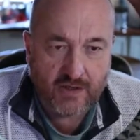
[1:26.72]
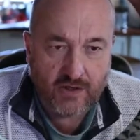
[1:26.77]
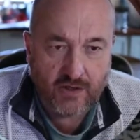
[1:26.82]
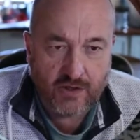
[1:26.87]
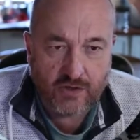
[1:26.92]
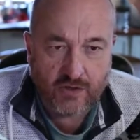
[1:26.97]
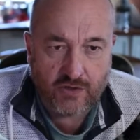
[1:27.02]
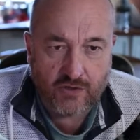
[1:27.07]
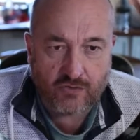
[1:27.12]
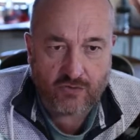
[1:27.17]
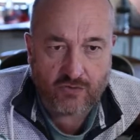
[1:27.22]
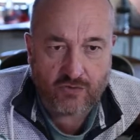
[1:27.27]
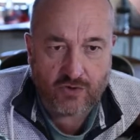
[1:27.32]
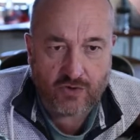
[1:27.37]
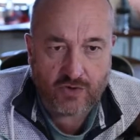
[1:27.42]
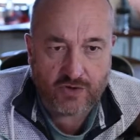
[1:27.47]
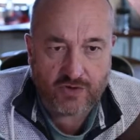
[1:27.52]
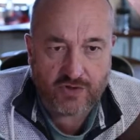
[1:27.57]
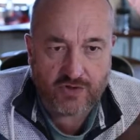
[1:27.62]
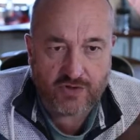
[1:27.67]
You
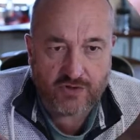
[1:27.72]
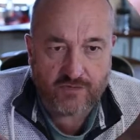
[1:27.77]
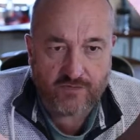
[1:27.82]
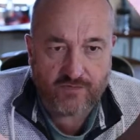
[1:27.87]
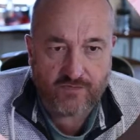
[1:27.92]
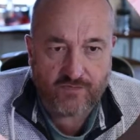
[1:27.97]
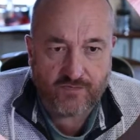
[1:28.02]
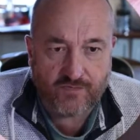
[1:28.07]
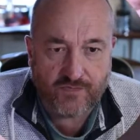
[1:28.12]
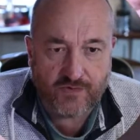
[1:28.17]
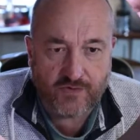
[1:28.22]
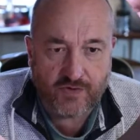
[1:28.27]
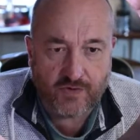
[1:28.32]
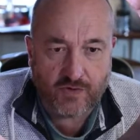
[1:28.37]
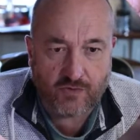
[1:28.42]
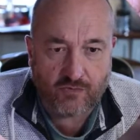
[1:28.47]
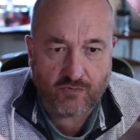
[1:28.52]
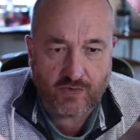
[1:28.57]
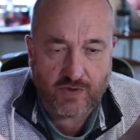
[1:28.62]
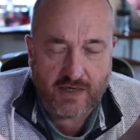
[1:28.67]
cross, you go
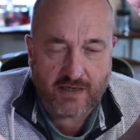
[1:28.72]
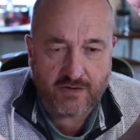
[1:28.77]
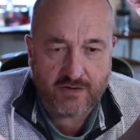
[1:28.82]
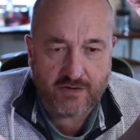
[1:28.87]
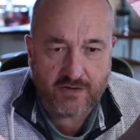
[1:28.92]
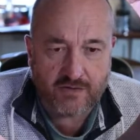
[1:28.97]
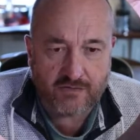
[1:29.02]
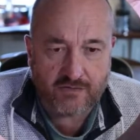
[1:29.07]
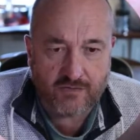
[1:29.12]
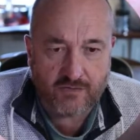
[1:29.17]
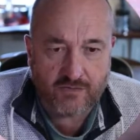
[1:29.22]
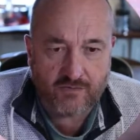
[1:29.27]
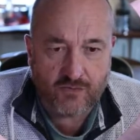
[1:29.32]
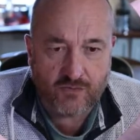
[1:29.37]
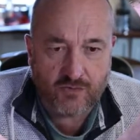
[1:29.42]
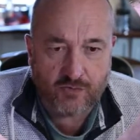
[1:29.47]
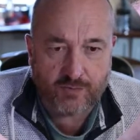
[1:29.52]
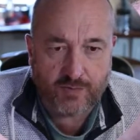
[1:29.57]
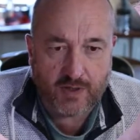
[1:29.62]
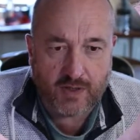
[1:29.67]
round
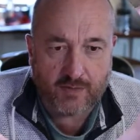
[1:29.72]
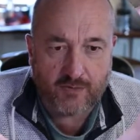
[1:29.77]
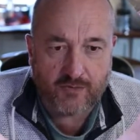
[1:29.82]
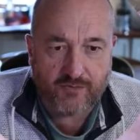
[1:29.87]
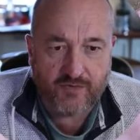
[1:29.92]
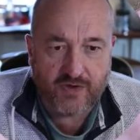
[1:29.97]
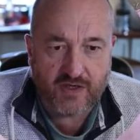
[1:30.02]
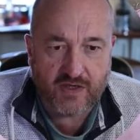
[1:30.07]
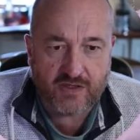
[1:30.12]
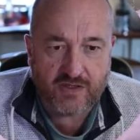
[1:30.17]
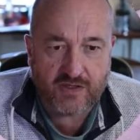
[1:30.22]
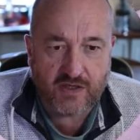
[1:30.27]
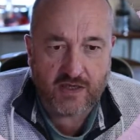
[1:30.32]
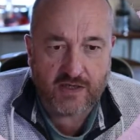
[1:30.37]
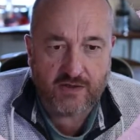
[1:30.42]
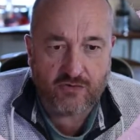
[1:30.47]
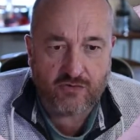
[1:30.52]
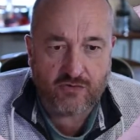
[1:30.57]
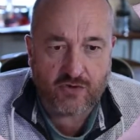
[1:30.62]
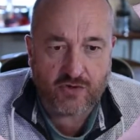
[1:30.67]
your palm or fingers and
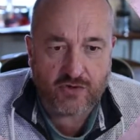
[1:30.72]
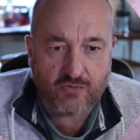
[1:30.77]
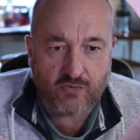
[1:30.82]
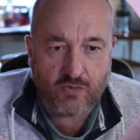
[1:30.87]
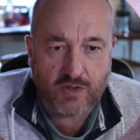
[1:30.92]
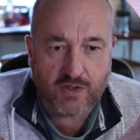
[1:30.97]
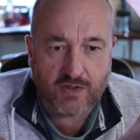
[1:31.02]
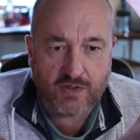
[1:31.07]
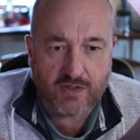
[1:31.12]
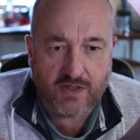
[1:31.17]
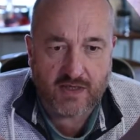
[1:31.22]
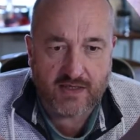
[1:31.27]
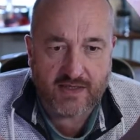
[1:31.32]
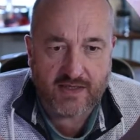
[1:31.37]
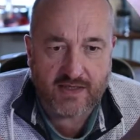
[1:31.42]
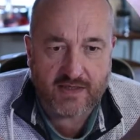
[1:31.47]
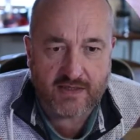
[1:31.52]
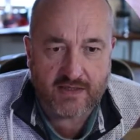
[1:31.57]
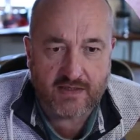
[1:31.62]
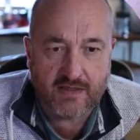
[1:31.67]
you cross once like
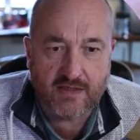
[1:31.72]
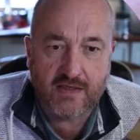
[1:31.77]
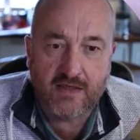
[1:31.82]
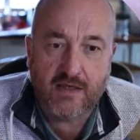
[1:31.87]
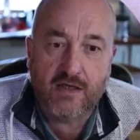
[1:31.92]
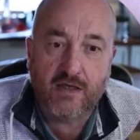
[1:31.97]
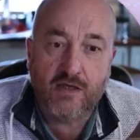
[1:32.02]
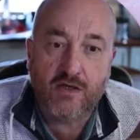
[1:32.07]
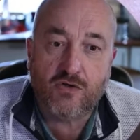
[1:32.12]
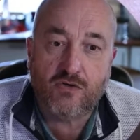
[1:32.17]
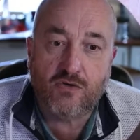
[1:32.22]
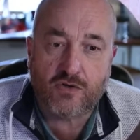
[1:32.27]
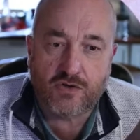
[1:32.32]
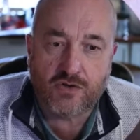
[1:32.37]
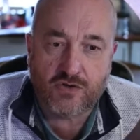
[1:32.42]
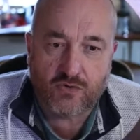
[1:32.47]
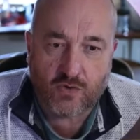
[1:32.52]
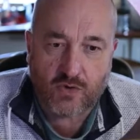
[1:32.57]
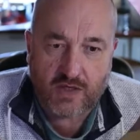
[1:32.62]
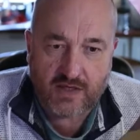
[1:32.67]
that, cross
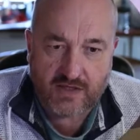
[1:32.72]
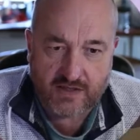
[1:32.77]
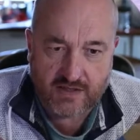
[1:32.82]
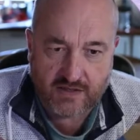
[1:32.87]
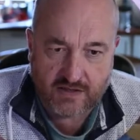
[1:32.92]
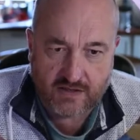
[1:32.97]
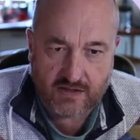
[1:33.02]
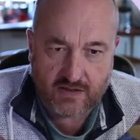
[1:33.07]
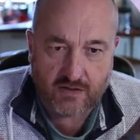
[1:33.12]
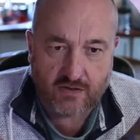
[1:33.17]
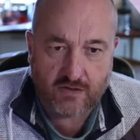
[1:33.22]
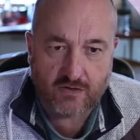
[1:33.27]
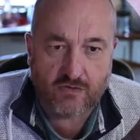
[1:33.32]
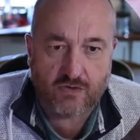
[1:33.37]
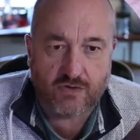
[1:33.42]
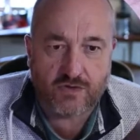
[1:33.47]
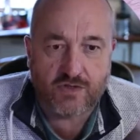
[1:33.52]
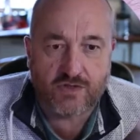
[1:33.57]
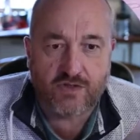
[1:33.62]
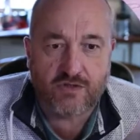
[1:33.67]
twice,
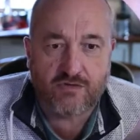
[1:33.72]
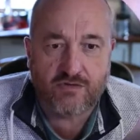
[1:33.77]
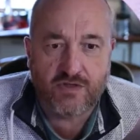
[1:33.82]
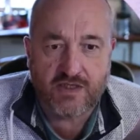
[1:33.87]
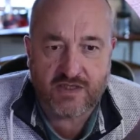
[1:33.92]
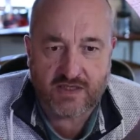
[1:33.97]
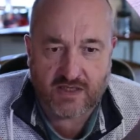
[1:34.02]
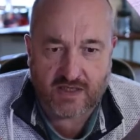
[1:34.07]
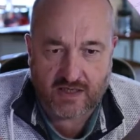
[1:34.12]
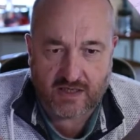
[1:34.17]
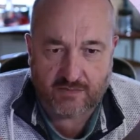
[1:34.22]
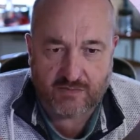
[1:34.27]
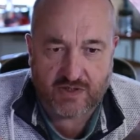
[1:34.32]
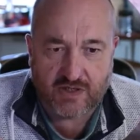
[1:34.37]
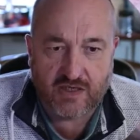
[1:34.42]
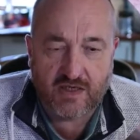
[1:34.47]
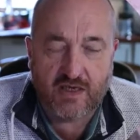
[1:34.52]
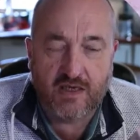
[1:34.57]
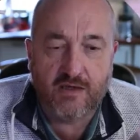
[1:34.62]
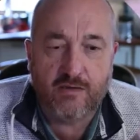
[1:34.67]
cross 3 times,
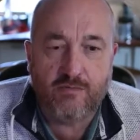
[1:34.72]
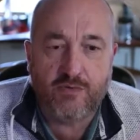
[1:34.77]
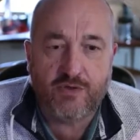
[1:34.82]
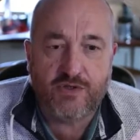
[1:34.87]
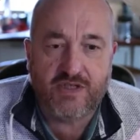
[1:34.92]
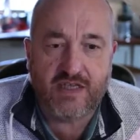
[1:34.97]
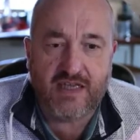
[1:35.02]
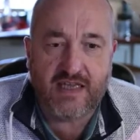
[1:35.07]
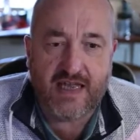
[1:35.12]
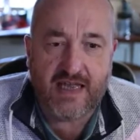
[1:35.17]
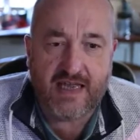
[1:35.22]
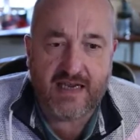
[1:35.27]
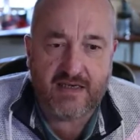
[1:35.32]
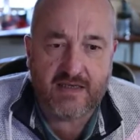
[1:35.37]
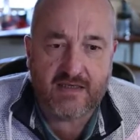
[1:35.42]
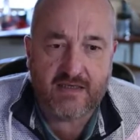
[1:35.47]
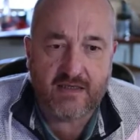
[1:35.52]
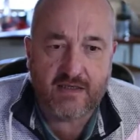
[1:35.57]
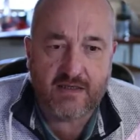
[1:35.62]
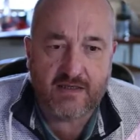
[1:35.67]
push the
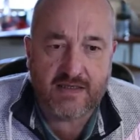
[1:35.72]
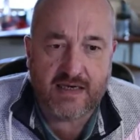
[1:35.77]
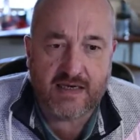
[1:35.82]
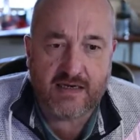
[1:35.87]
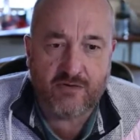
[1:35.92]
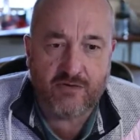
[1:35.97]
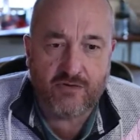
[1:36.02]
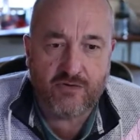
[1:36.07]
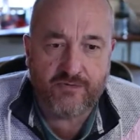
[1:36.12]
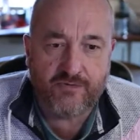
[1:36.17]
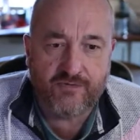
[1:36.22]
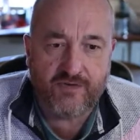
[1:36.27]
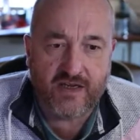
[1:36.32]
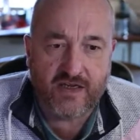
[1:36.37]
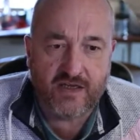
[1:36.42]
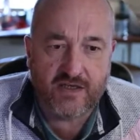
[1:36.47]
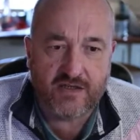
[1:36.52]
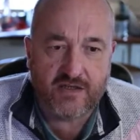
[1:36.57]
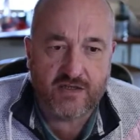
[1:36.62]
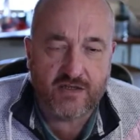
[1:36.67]
end down your
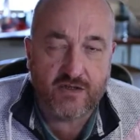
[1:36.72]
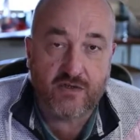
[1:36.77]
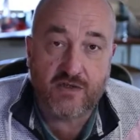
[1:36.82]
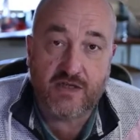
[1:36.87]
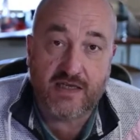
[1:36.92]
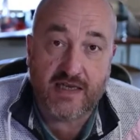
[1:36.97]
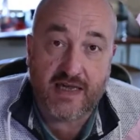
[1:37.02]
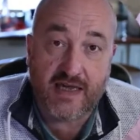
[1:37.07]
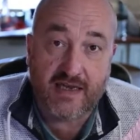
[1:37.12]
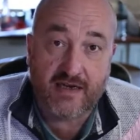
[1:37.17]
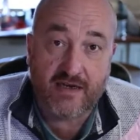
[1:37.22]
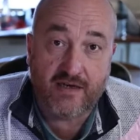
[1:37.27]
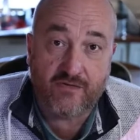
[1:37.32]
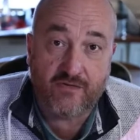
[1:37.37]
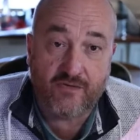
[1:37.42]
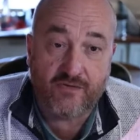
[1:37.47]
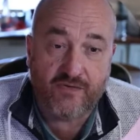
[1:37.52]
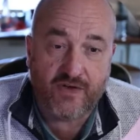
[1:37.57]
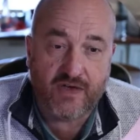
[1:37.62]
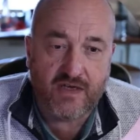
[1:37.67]
fingers to the end of your
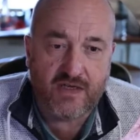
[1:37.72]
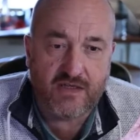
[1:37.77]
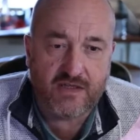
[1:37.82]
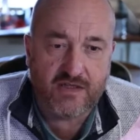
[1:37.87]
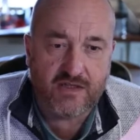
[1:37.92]
fingers,